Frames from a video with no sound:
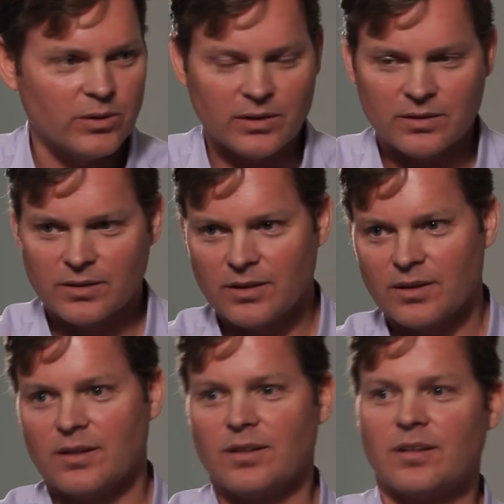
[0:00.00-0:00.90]
And
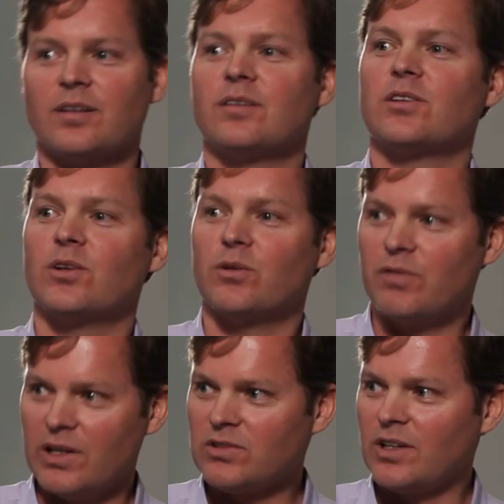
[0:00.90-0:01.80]
so
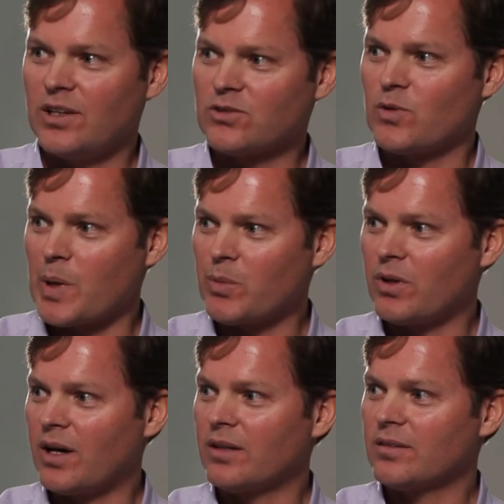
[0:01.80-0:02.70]
VCs, remember
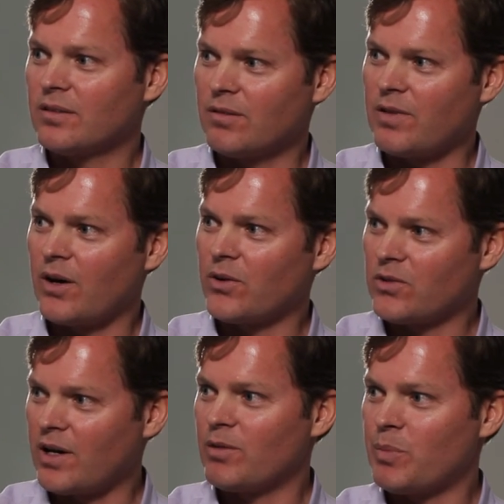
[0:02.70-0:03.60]
that the founders
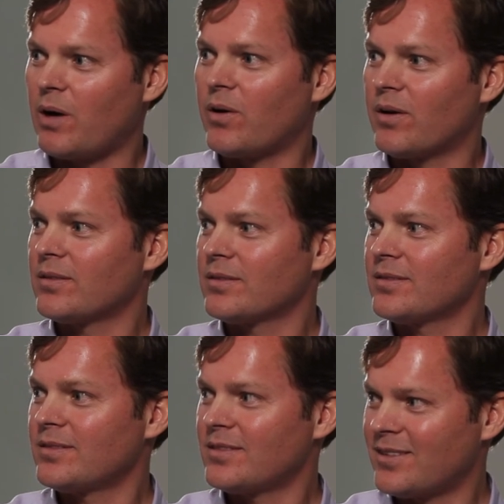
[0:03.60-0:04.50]
have the power.
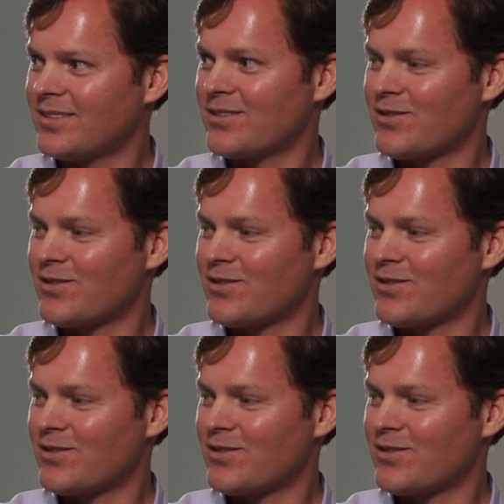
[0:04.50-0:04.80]
Just